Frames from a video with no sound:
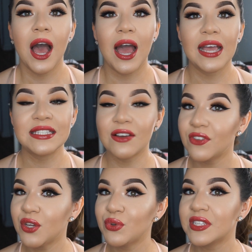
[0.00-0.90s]
I
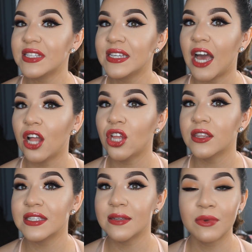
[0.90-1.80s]
definitely will see how
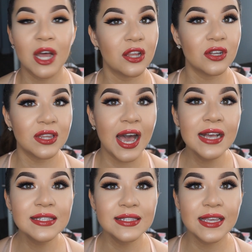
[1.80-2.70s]
long this lip color
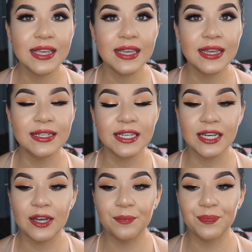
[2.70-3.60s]
lasts, and
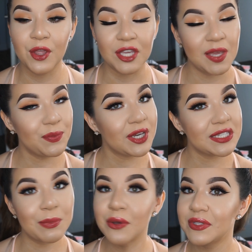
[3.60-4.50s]
um, I'll keep you guys
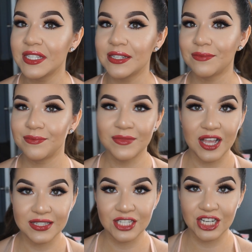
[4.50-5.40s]
posted
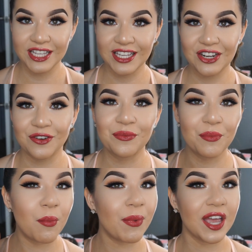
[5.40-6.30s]
check in later.
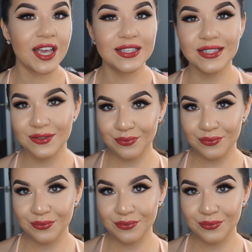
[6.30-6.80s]
Bye guys.